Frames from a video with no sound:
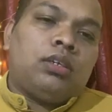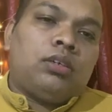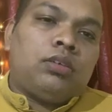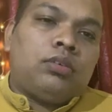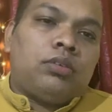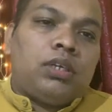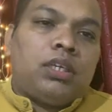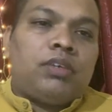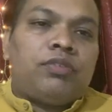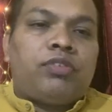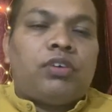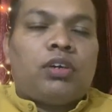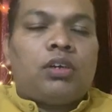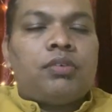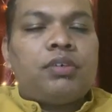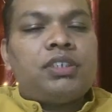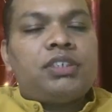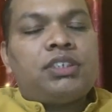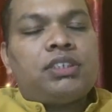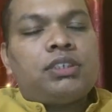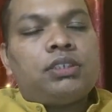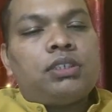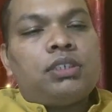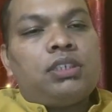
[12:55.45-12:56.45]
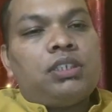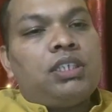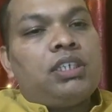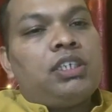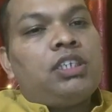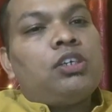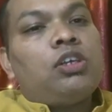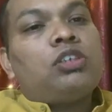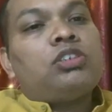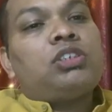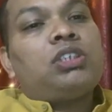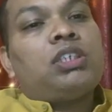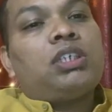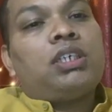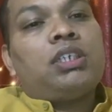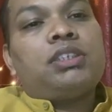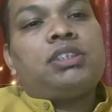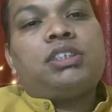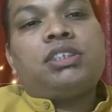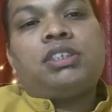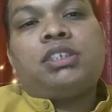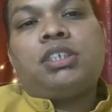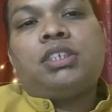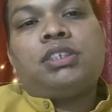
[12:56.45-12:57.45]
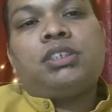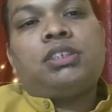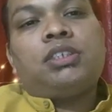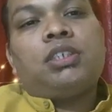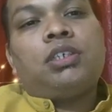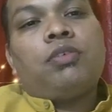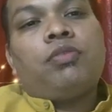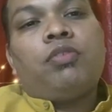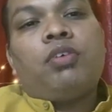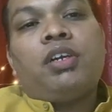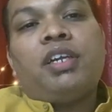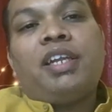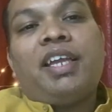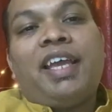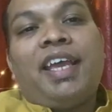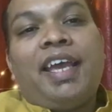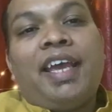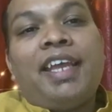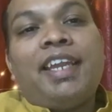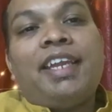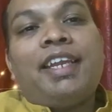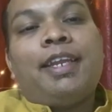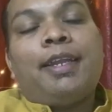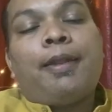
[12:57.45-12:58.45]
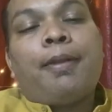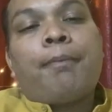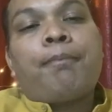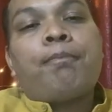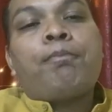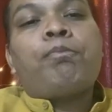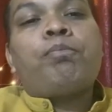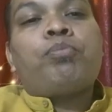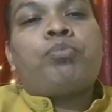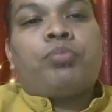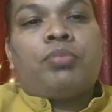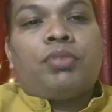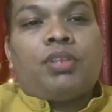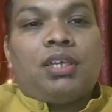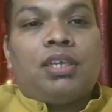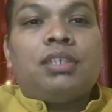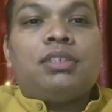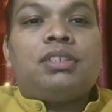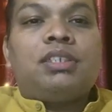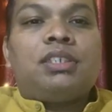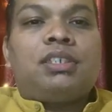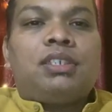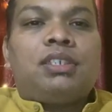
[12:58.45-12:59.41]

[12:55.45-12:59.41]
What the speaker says: Going forwards, Lily also considers the word N. Is it